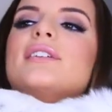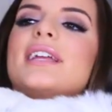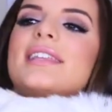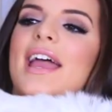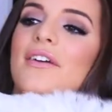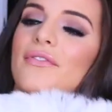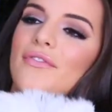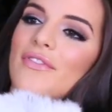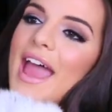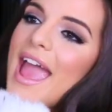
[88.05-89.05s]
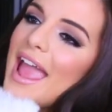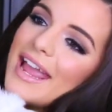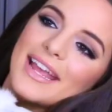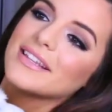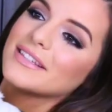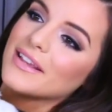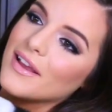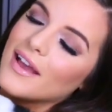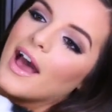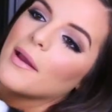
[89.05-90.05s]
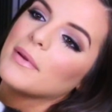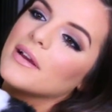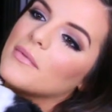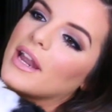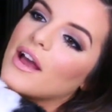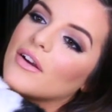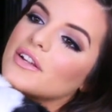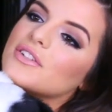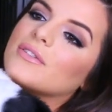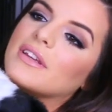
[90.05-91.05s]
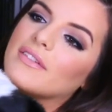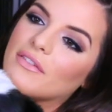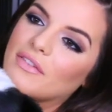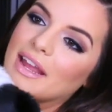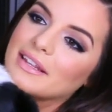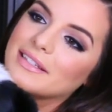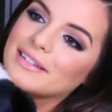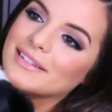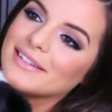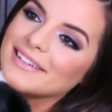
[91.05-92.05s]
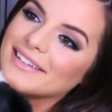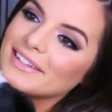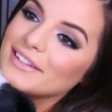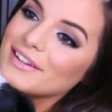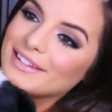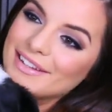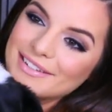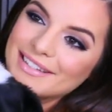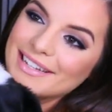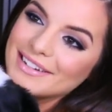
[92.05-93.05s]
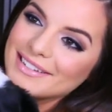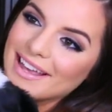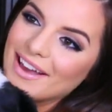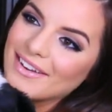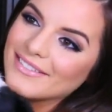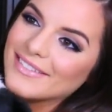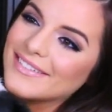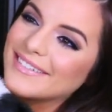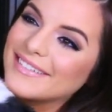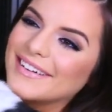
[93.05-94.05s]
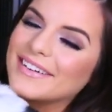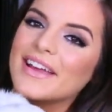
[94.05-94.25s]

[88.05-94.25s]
Look at that face. I mean, come on, how could you leave that face? Look, you yourself.